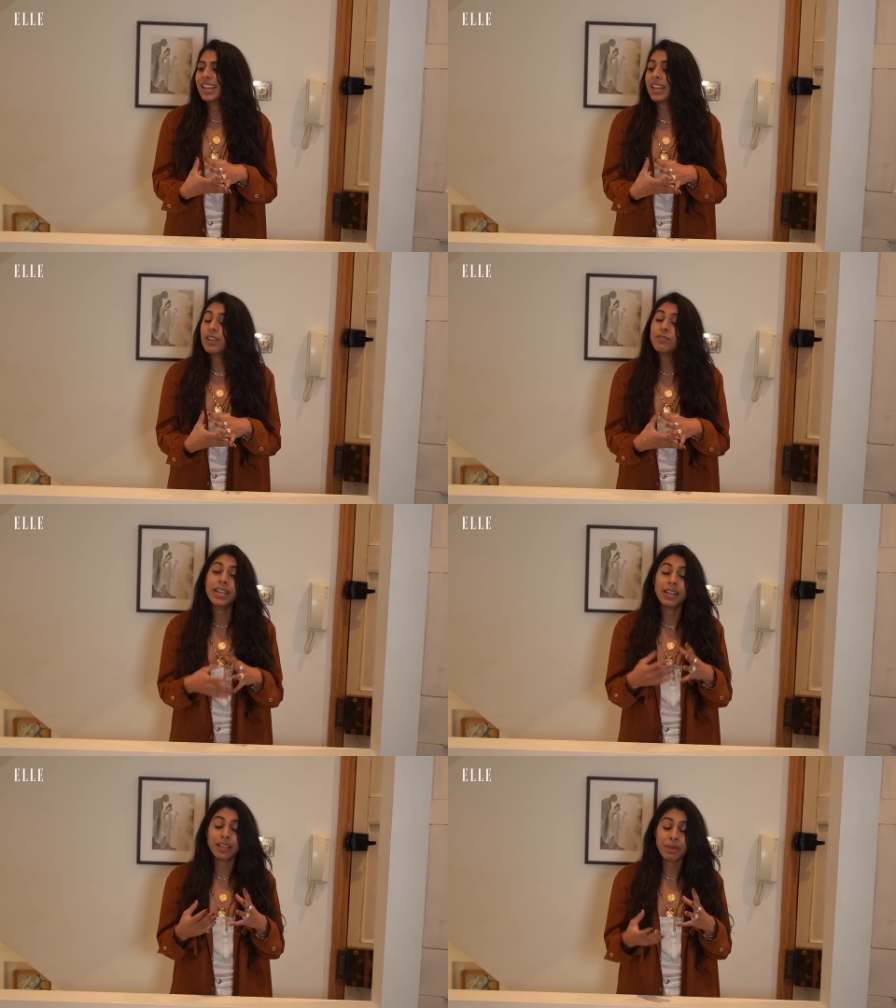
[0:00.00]
Again,
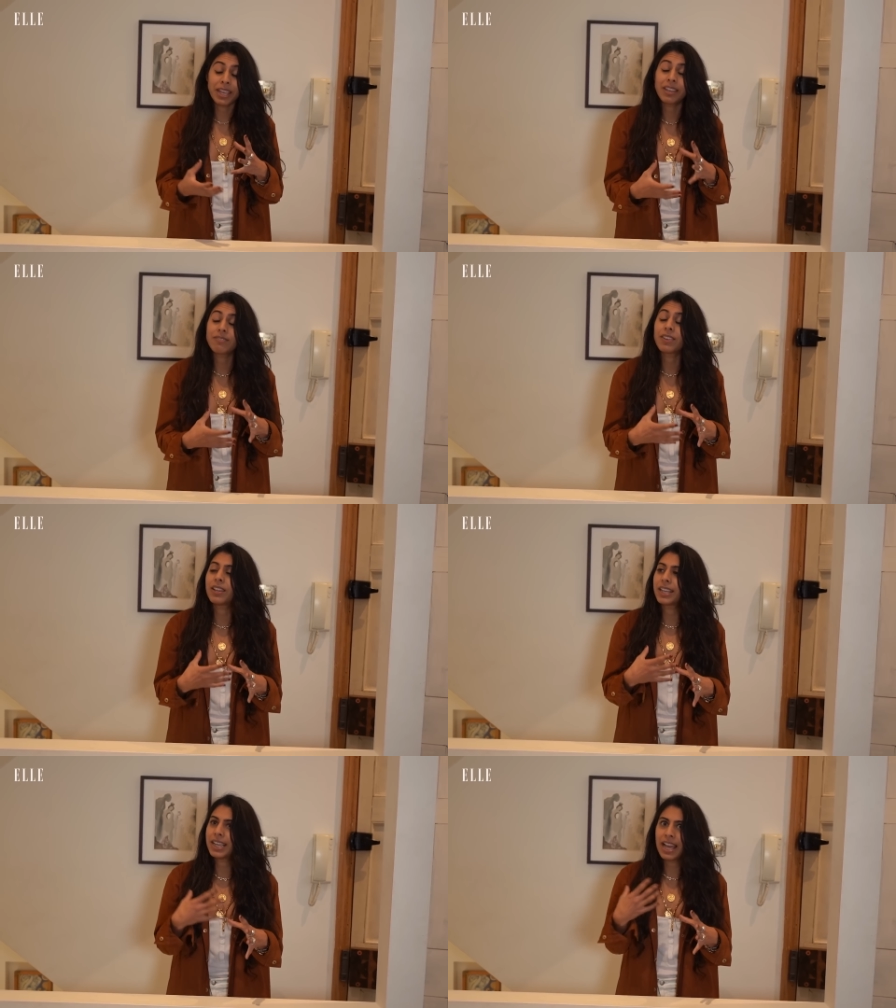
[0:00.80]
really like making it feel
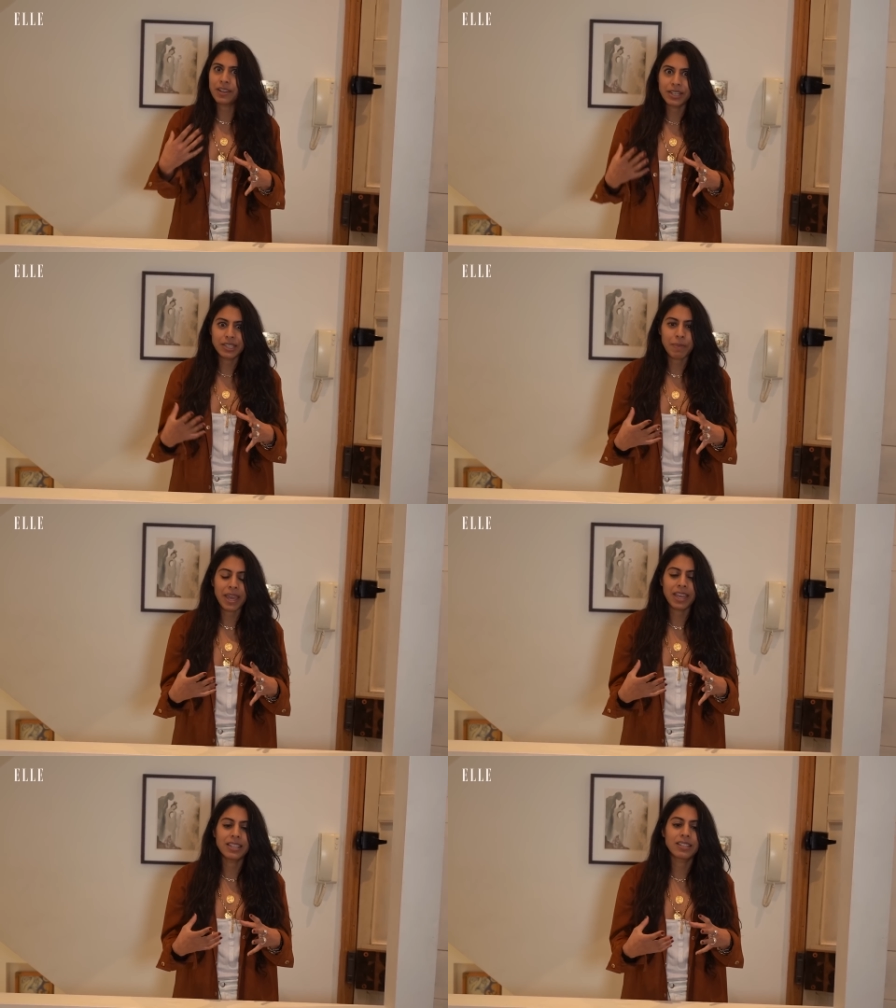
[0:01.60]
like a gallery
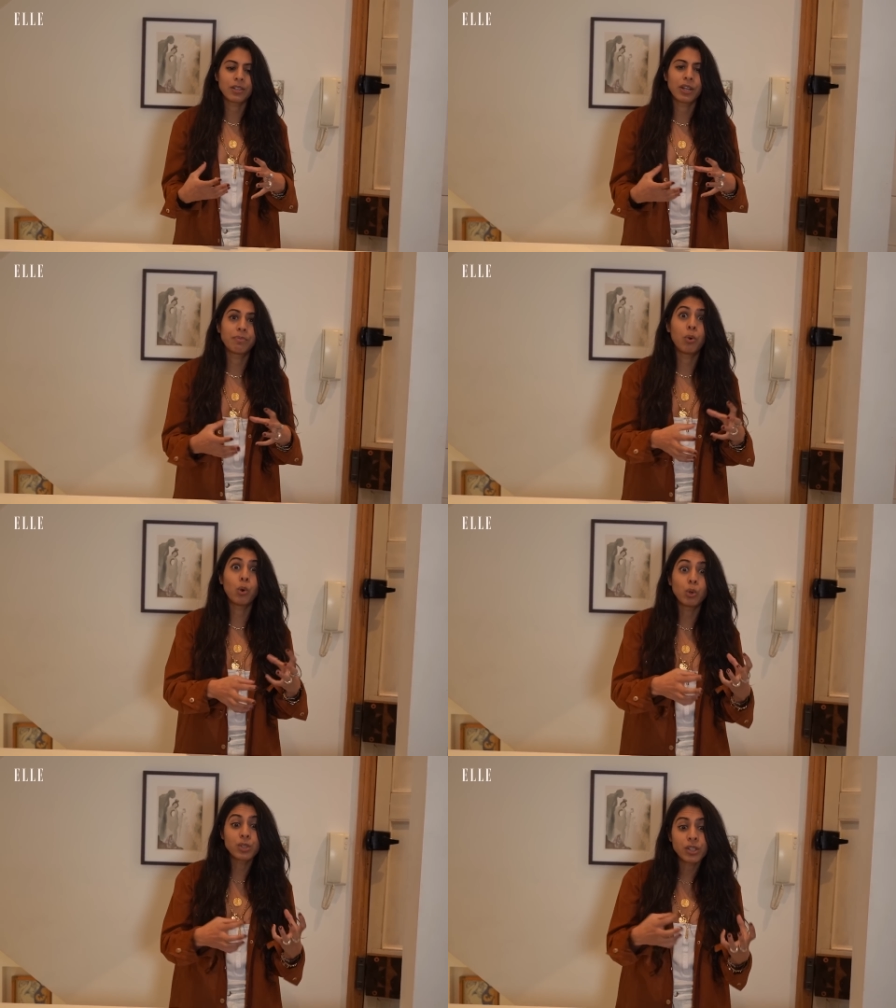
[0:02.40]
space, a kind of
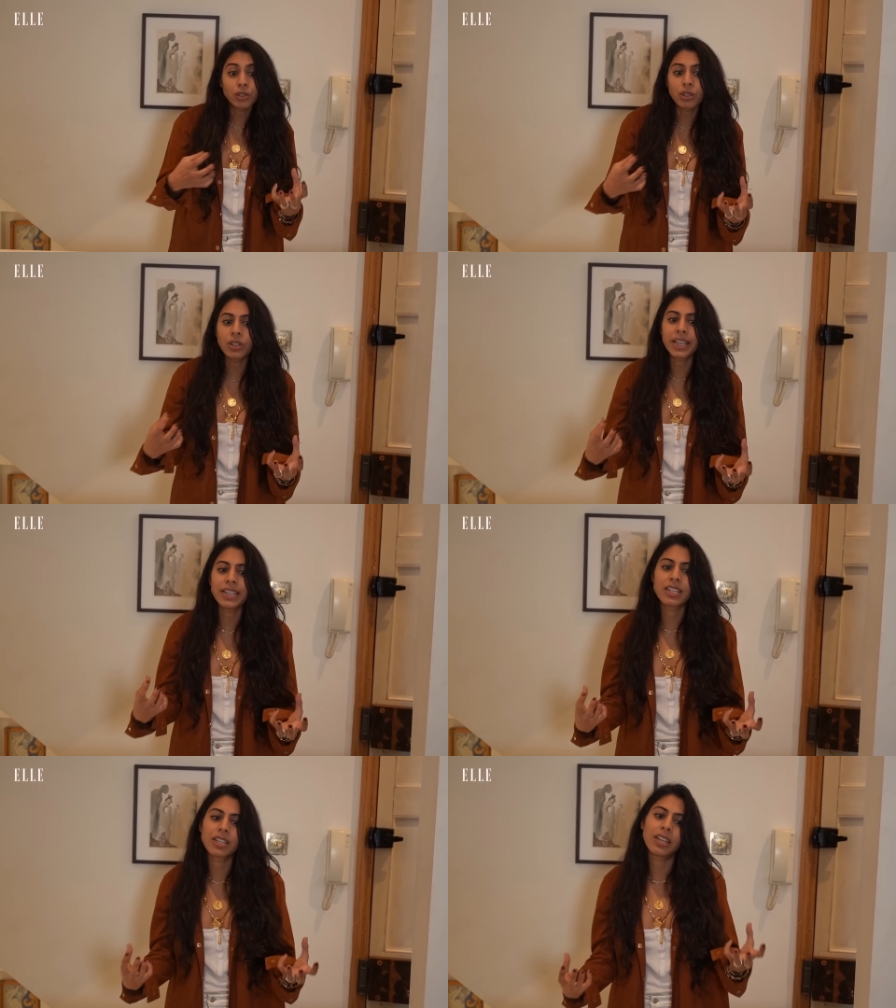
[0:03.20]
portal
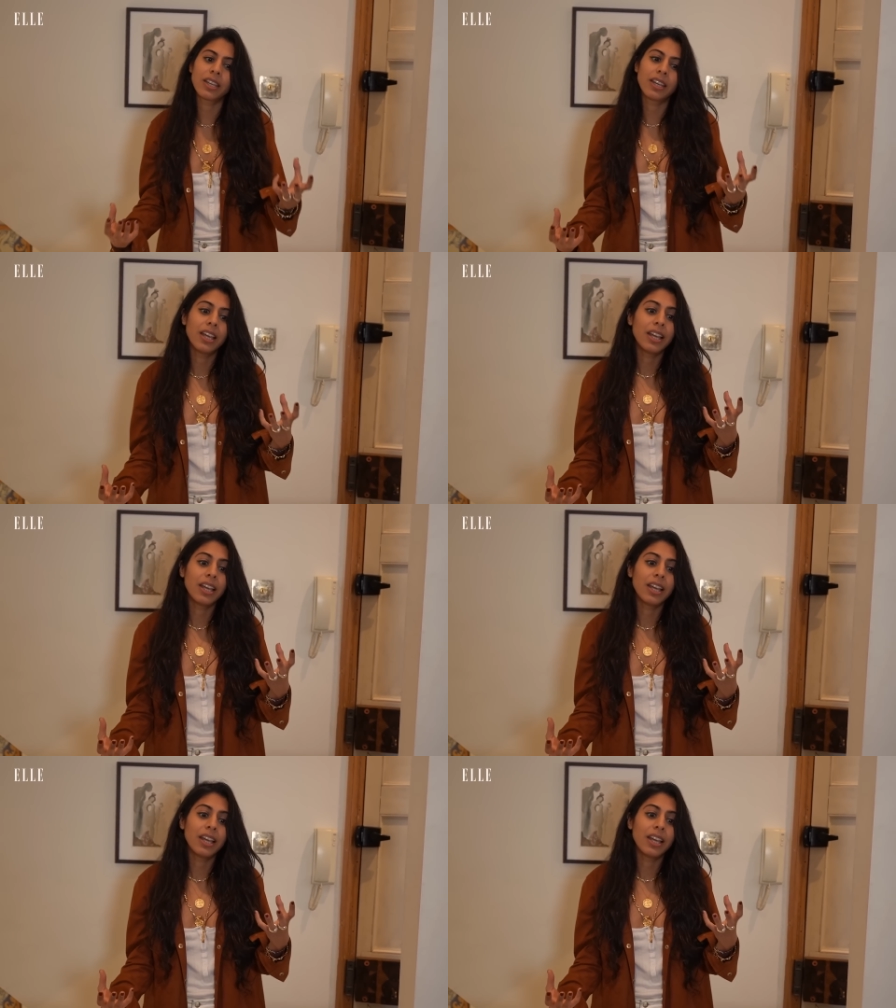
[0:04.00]
into